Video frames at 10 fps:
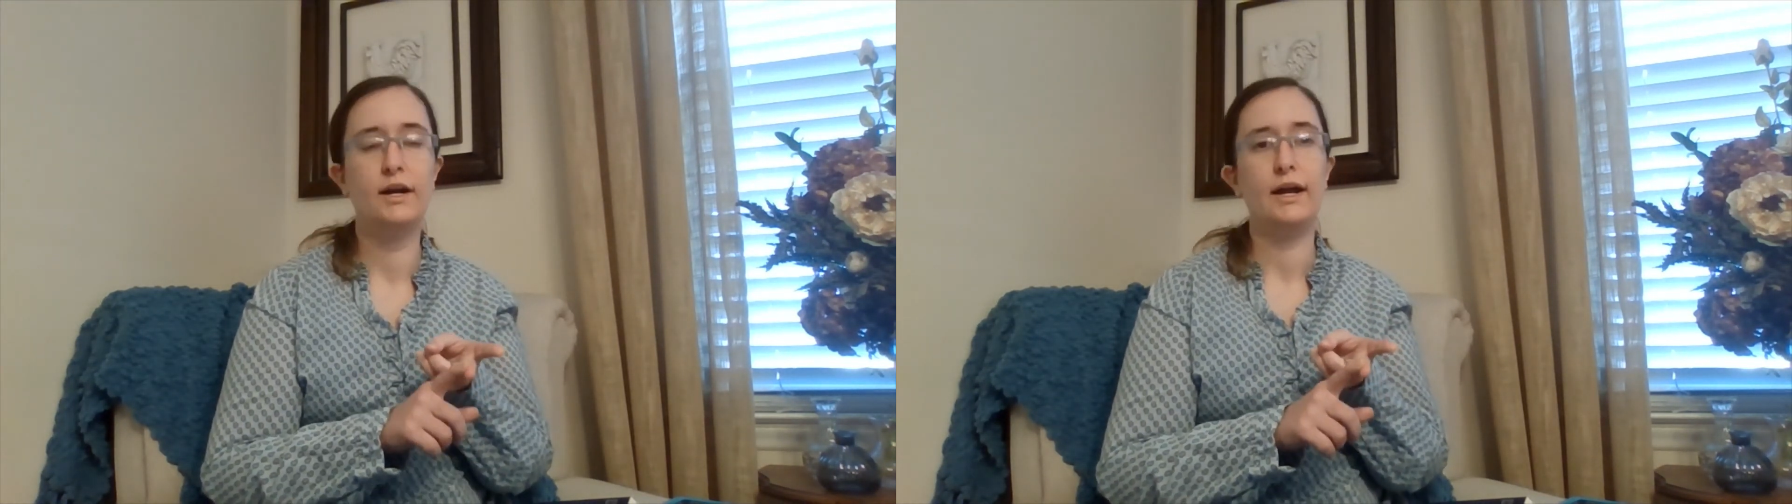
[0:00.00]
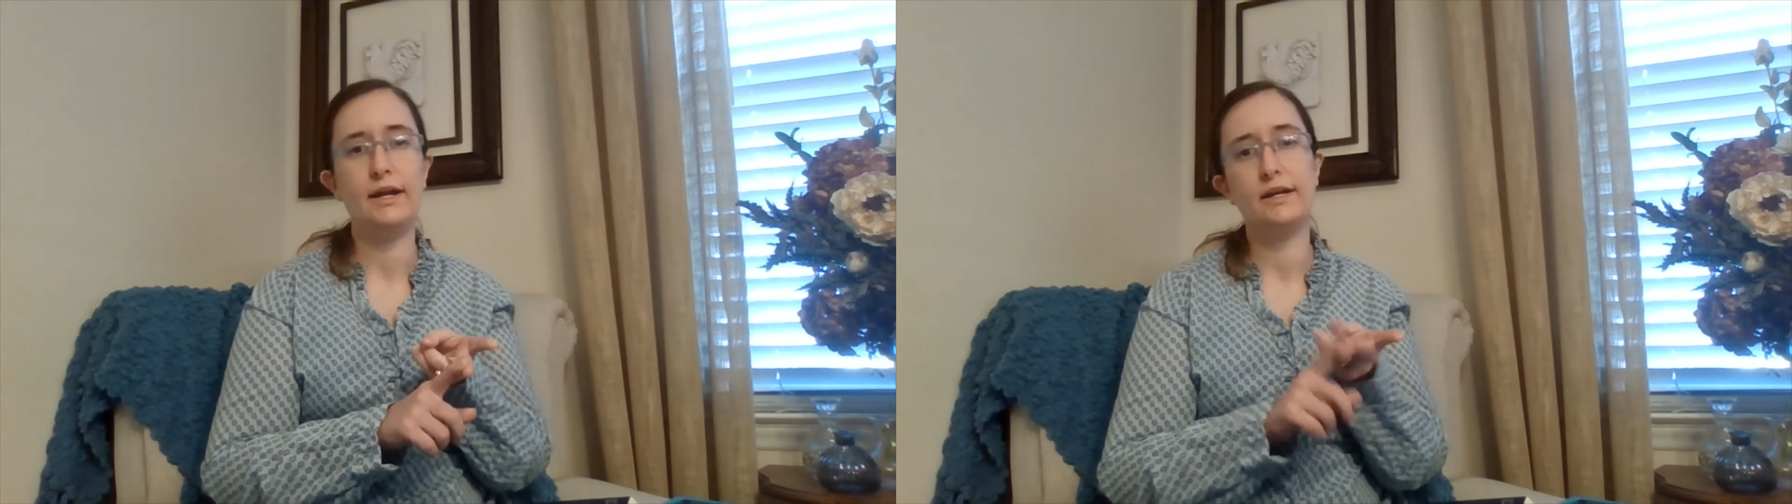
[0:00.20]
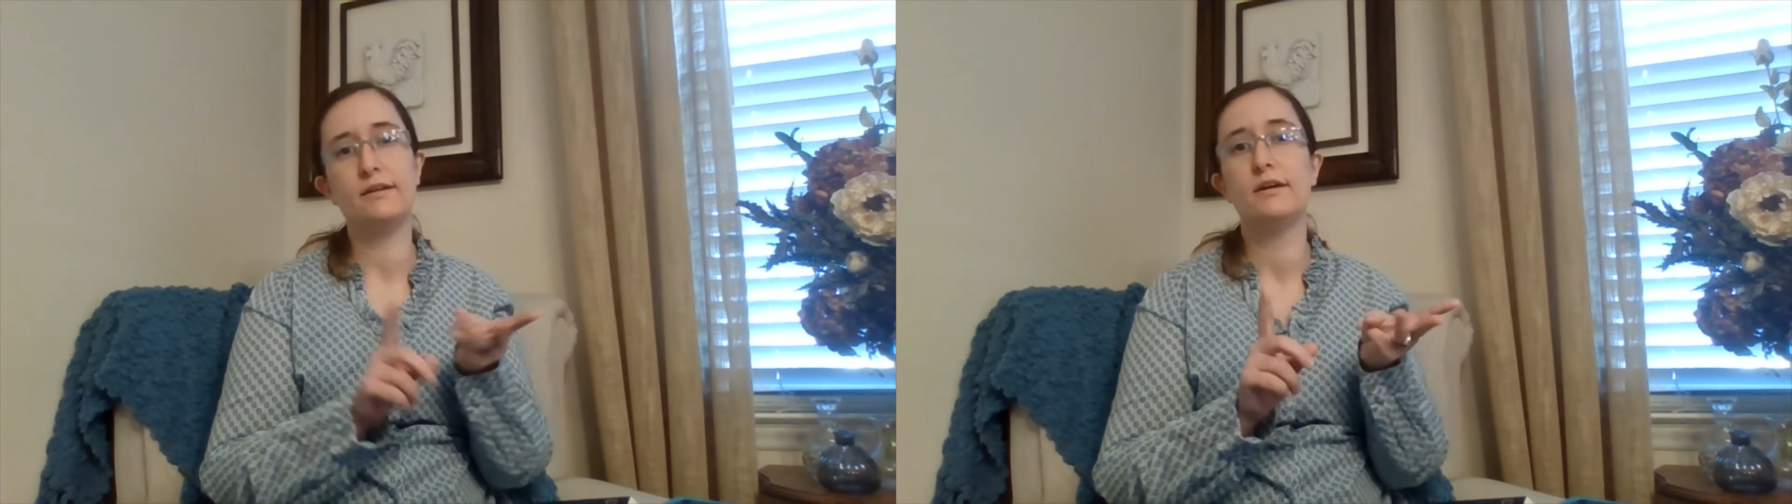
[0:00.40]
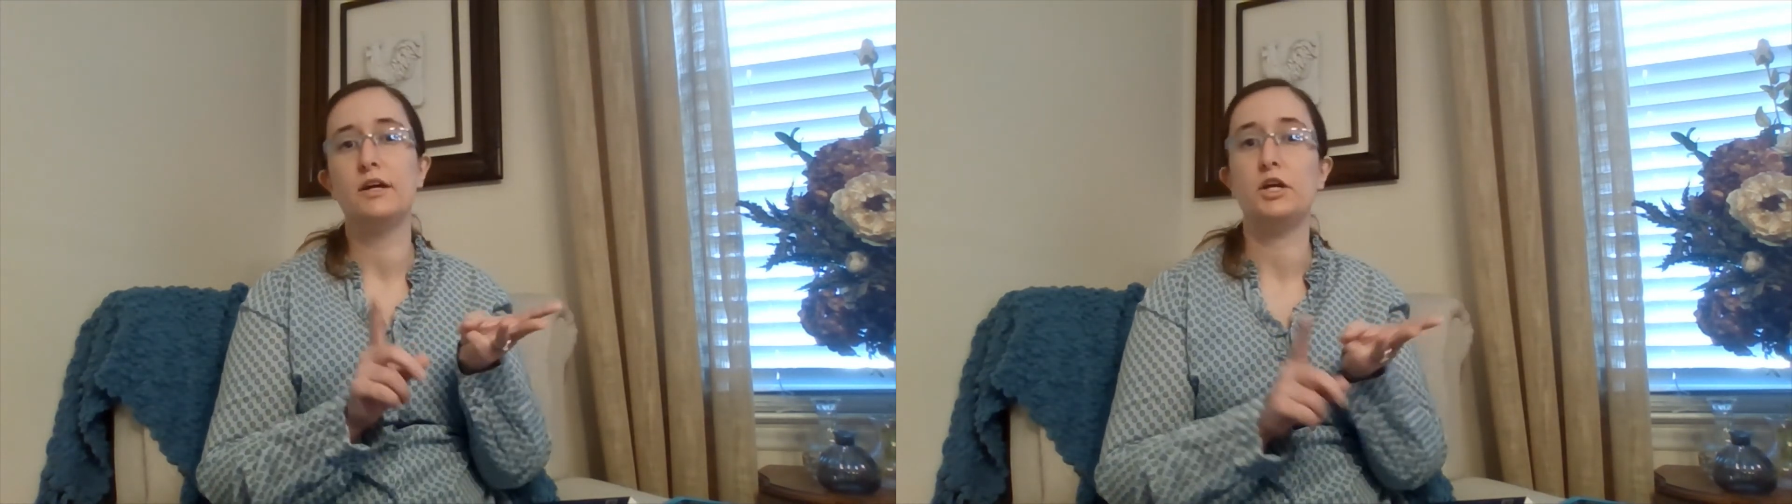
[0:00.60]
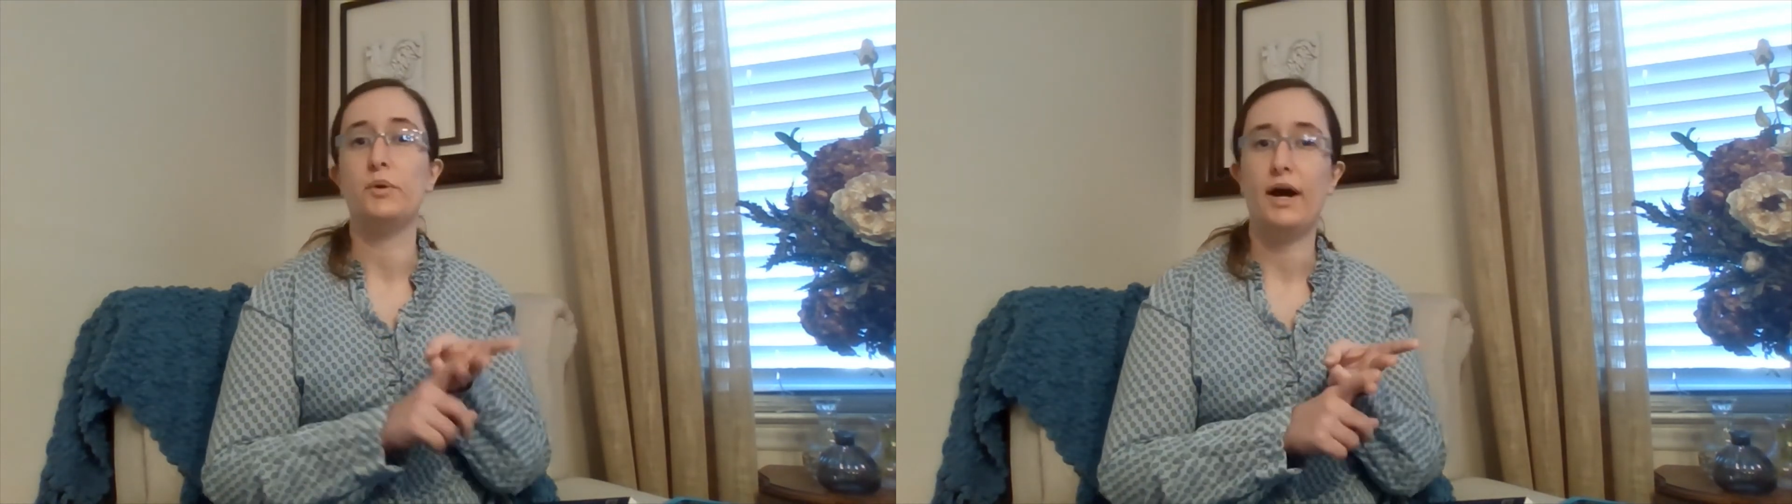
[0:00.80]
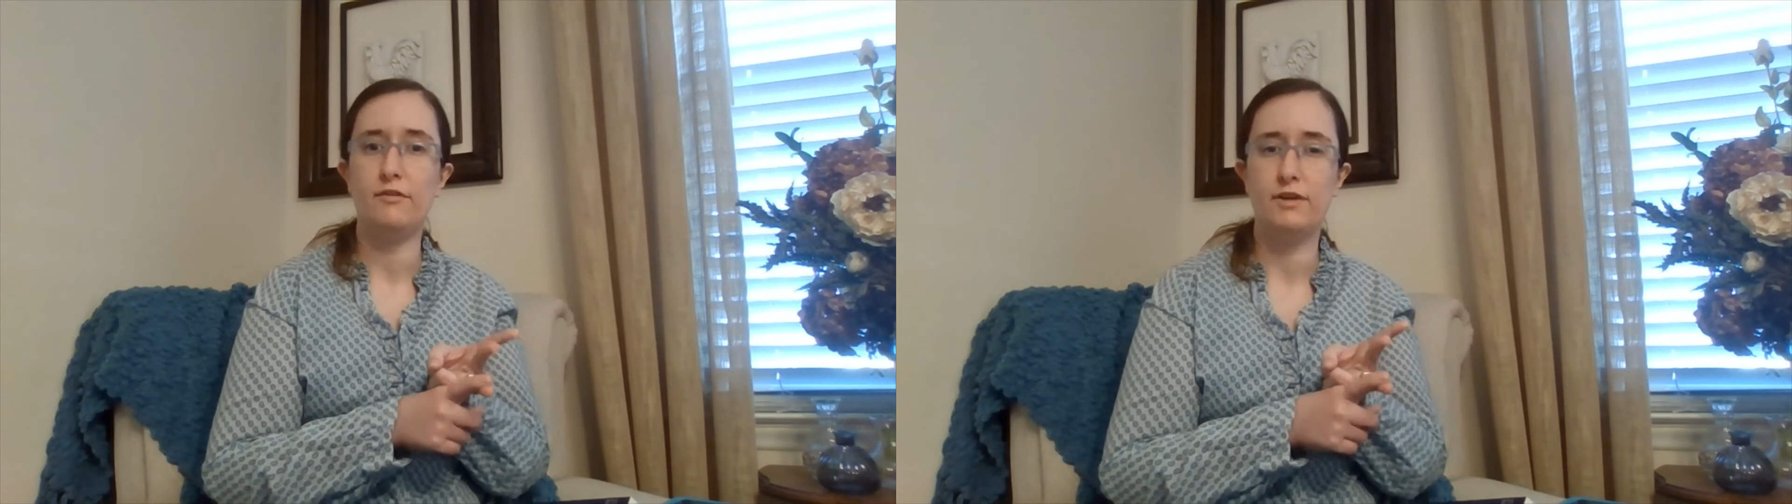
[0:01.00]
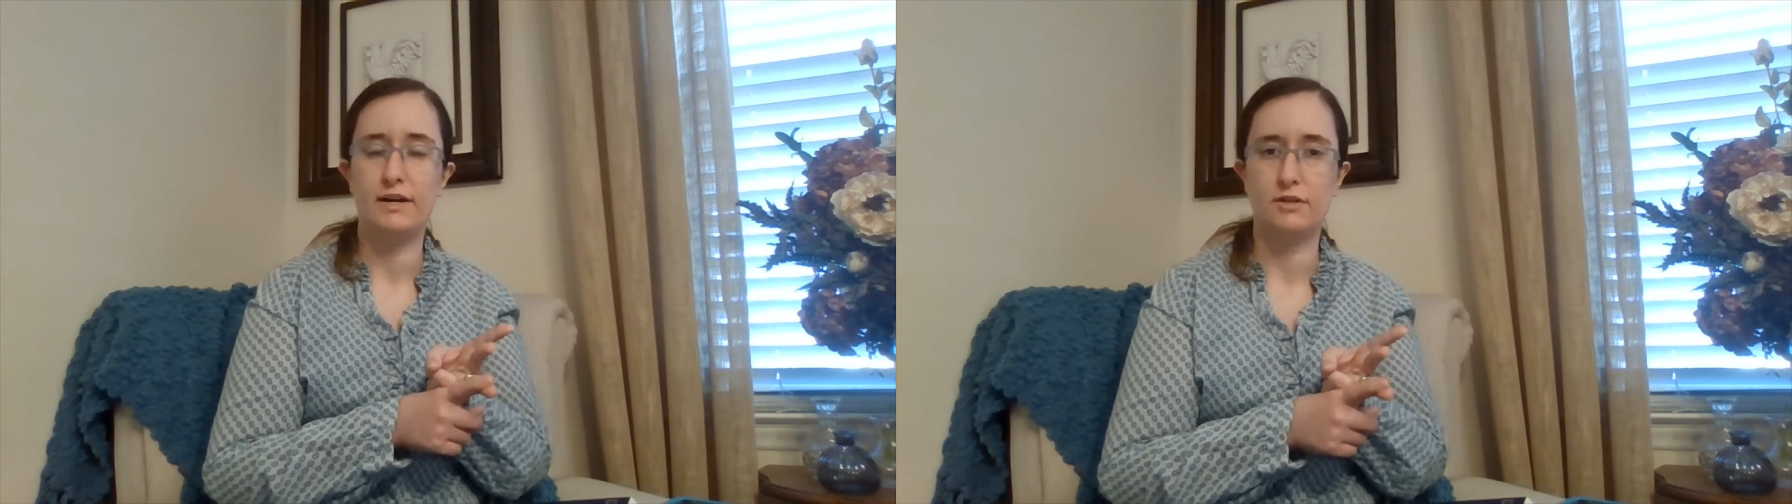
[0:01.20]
and you have to have